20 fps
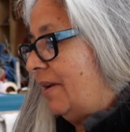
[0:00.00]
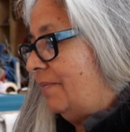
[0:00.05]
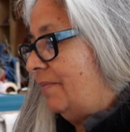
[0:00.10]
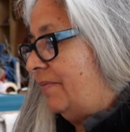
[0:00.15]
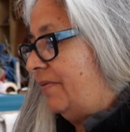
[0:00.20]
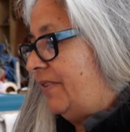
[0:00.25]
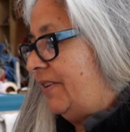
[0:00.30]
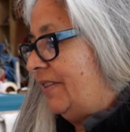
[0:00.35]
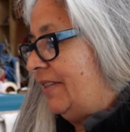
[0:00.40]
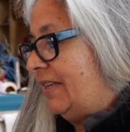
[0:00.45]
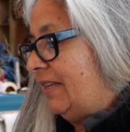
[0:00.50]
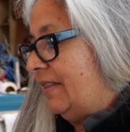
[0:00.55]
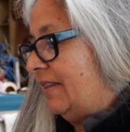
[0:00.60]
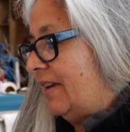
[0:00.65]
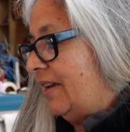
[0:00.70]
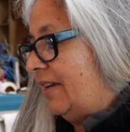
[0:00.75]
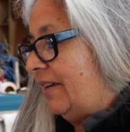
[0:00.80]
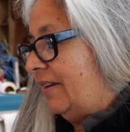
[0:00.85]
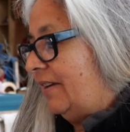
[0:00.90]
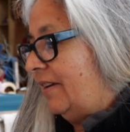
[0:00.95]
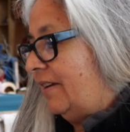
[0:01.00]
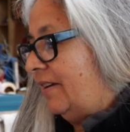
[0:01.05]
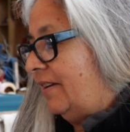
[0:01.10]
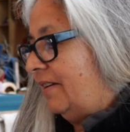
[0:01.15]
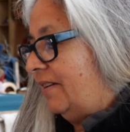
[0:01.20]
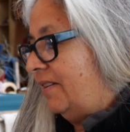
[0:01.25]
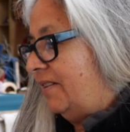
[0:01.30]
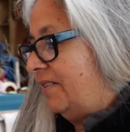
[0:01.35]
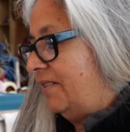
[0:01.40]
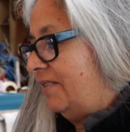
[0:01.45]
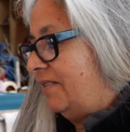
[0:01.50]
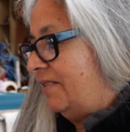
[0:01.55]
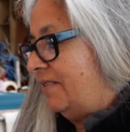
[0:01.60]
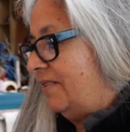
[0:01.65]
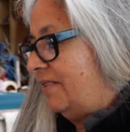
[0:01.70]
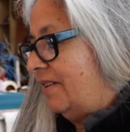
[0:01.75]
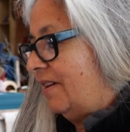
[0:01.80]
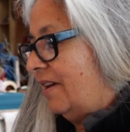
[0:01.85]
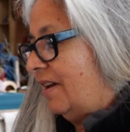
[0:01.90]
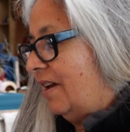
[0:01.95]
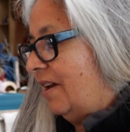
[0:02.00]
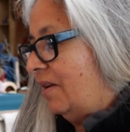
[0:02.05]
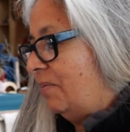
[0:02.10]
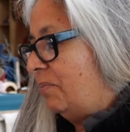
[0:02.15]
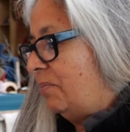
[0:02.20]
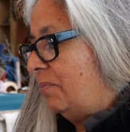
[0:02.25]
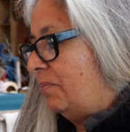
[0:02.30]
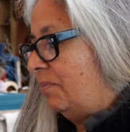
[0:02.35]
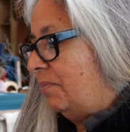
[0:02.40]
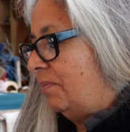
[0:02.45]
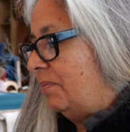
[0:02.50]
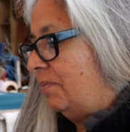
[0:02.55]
I'm feeling like uh, I'm